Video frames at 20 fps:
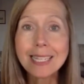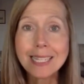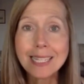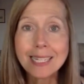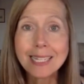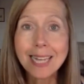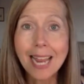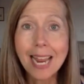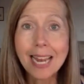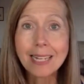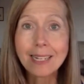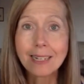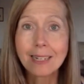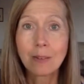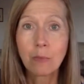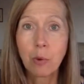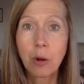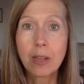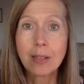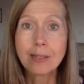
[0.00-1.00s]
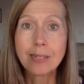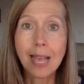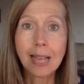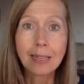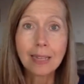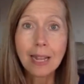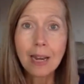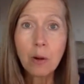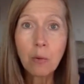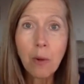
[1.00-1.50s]
state, where it's that
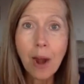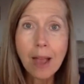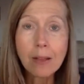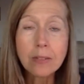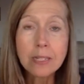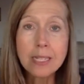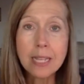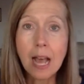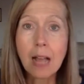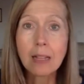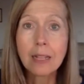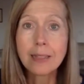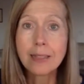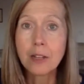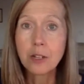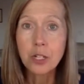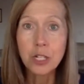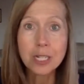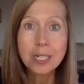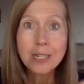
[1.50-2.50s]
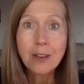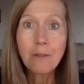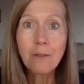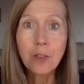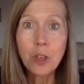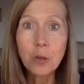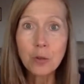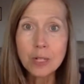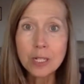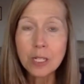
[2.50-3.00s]
little round cell and there's just a
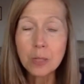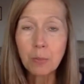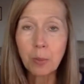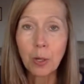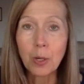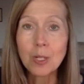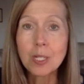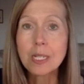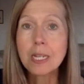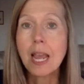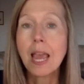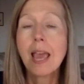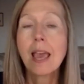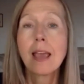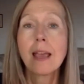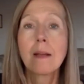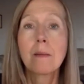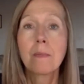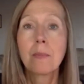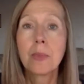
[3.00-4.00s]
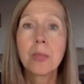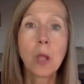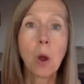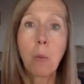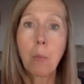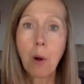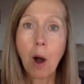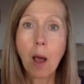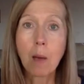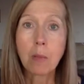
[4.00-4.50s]
few dispersed, no
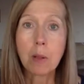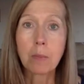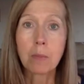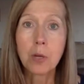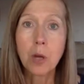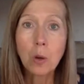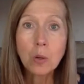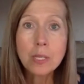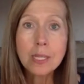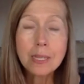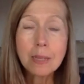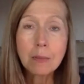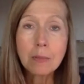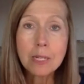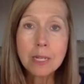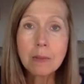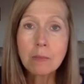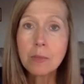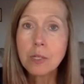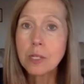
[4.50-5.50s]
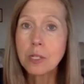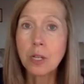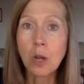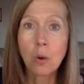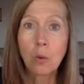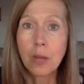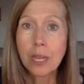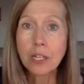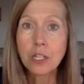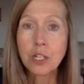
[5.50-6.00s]
problem, no symptoms,
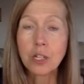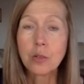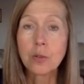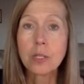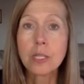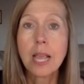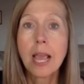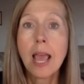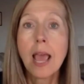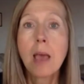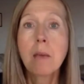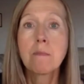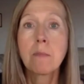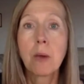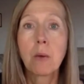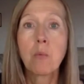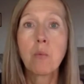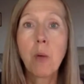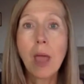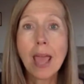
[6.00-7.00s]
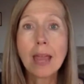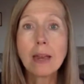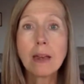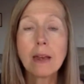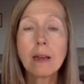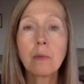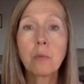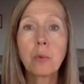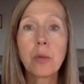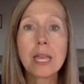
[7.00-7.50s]
no issues. But
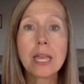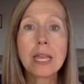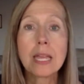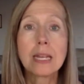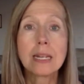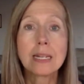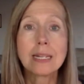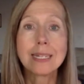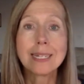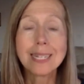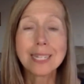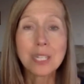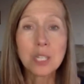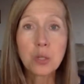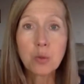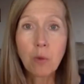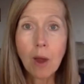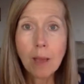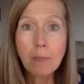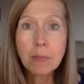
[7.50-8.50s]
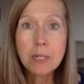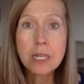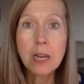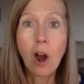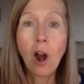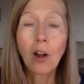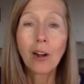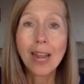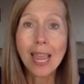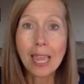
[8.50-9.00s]
when we disrupt
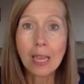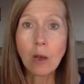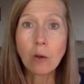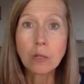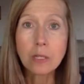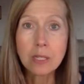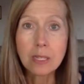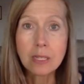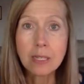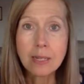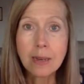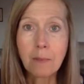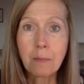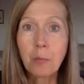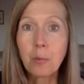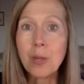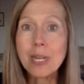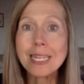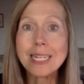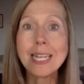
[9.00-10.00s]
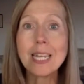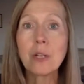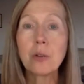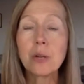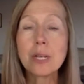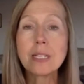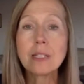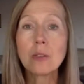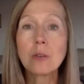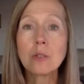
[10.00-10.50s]
our ecosystem, we
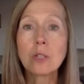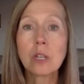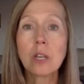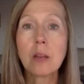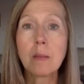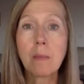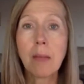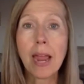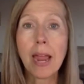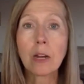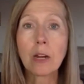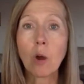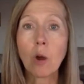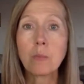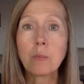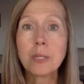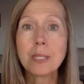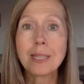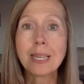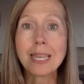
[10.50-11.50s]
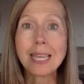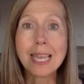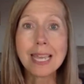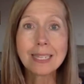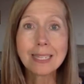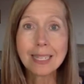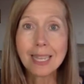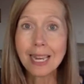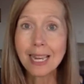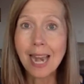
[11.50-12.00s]
decrease those good microbes. The
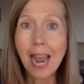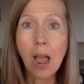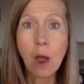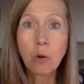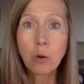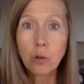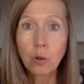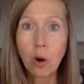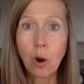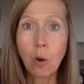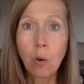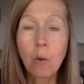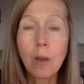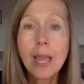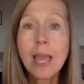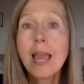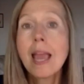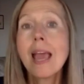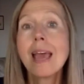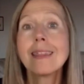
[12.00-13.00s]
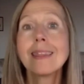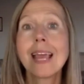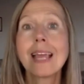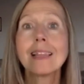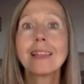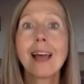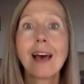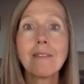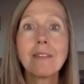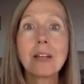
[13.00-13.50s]
yeast can now grow. They
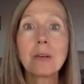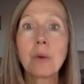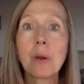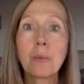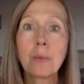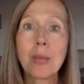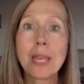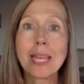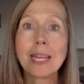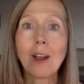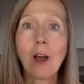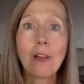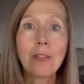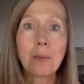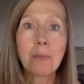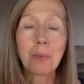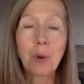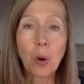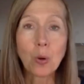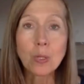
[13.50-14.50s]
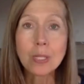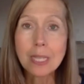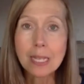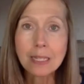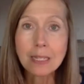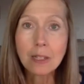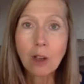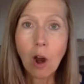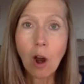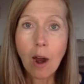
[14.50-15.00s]
love it when we eat all the
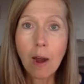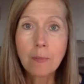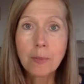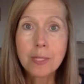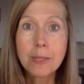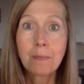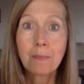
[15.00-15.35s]
processed carbs.